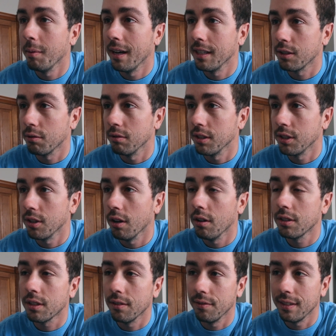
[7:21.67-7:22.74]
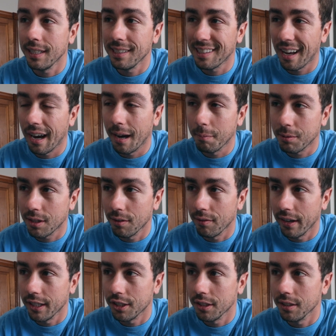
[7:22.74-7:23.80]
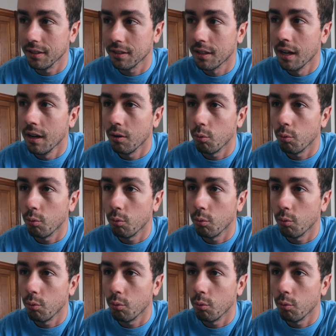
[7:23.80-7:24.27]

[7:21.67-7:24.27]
as a result of these observations.